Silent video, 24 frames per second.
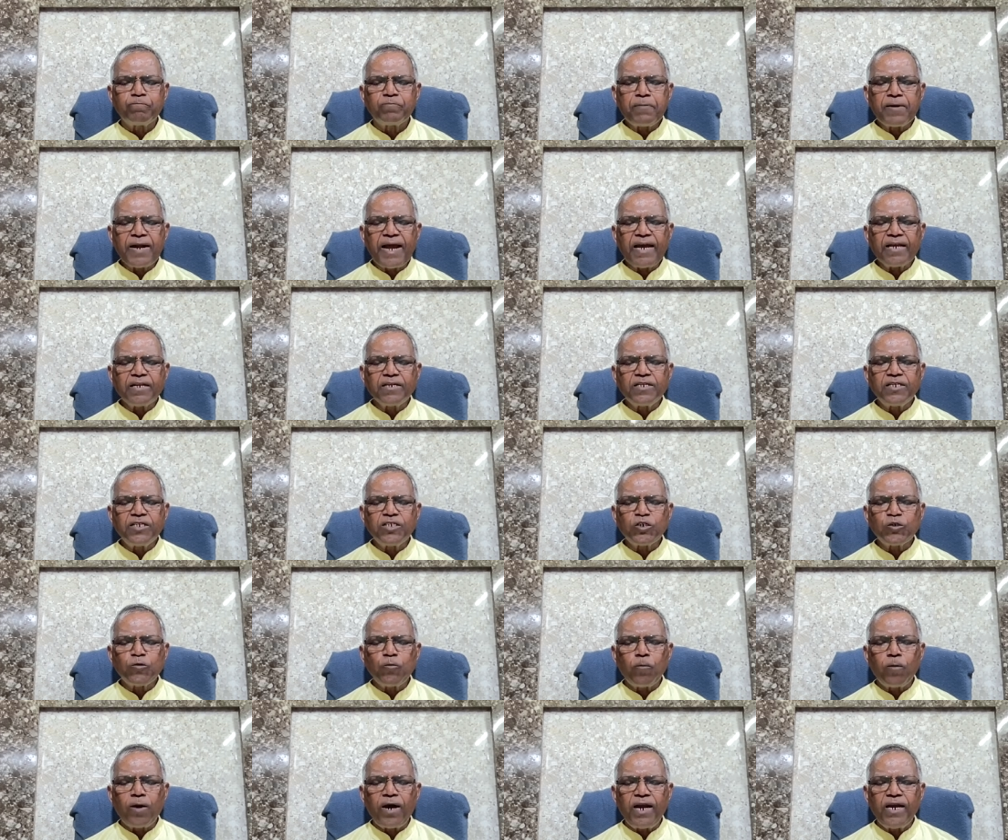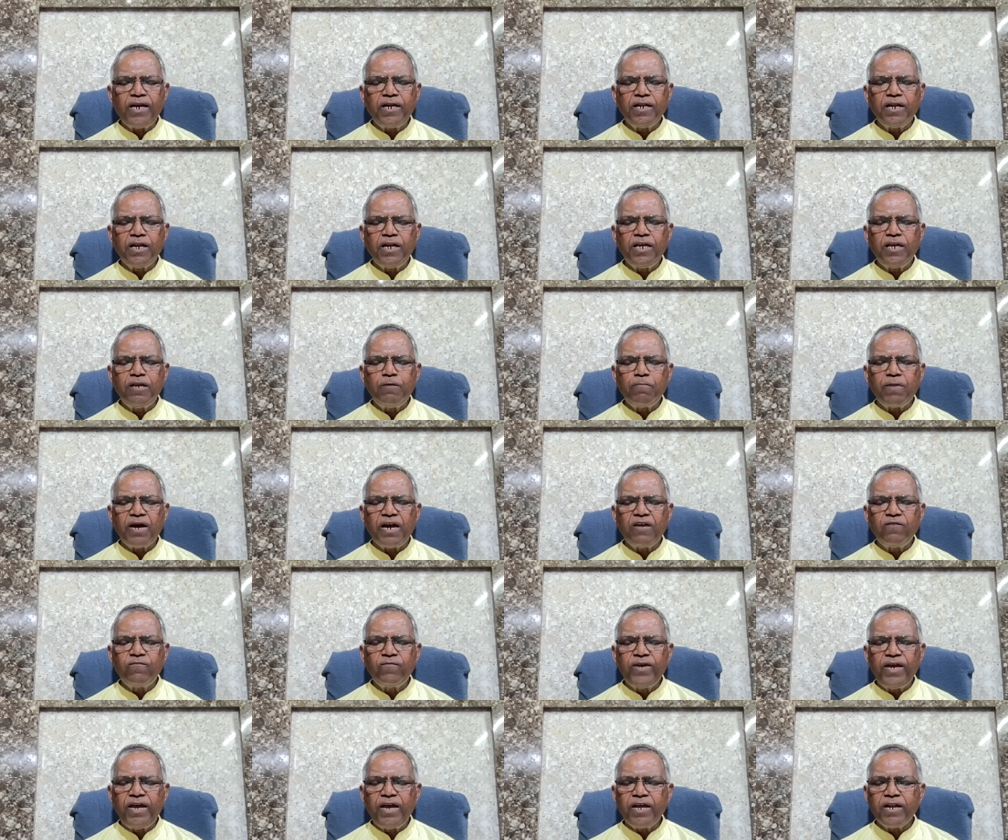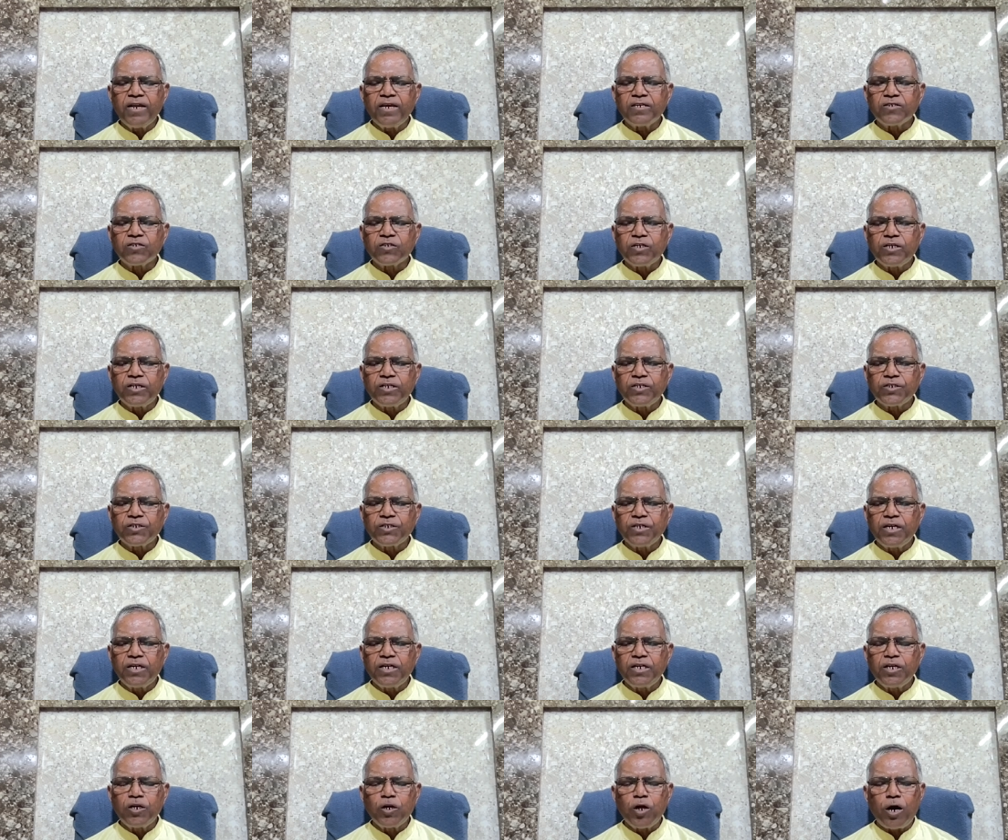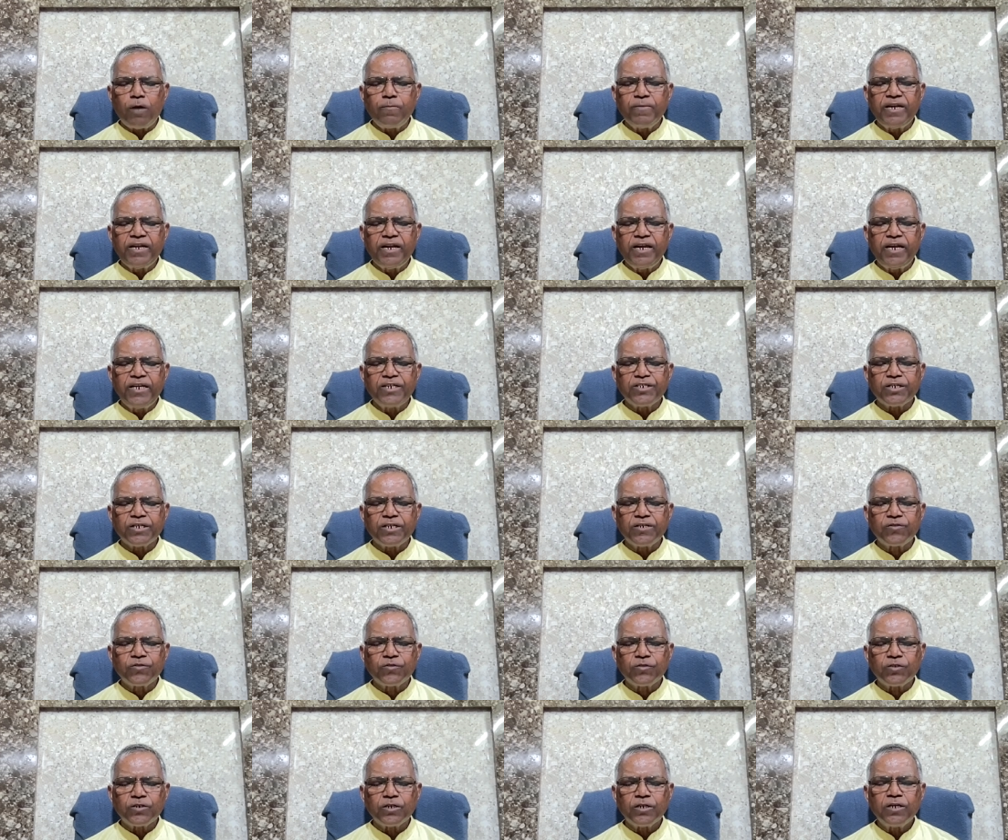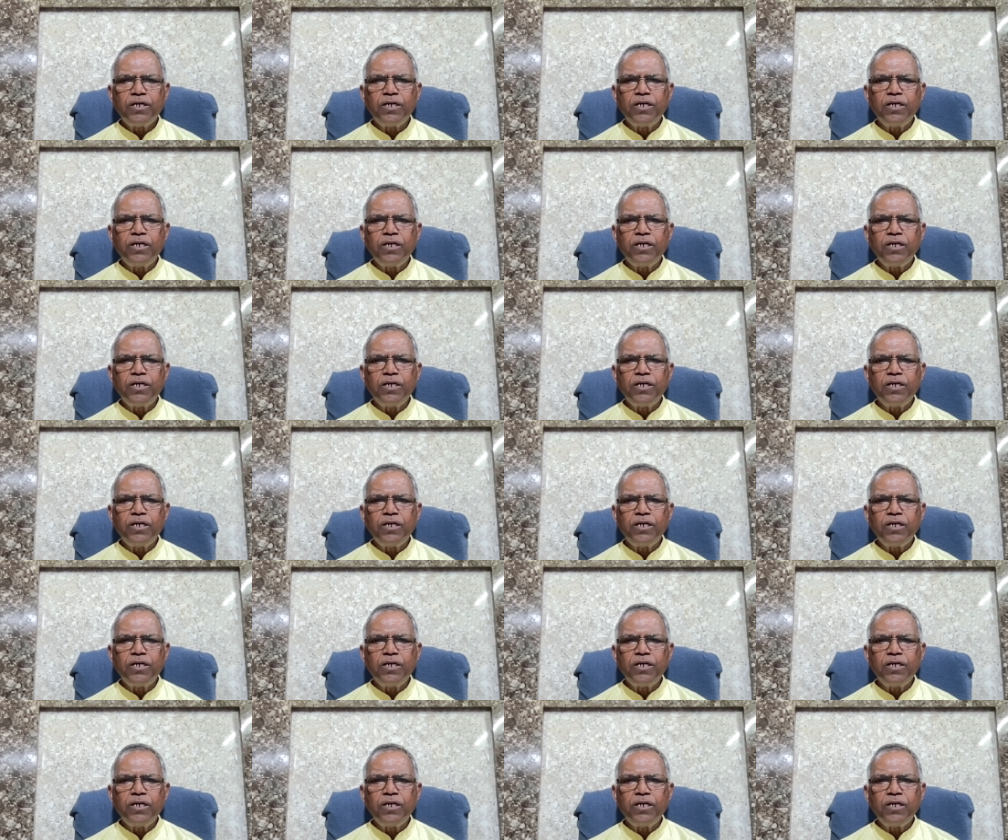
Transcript: practiced widely by various Christian denominations,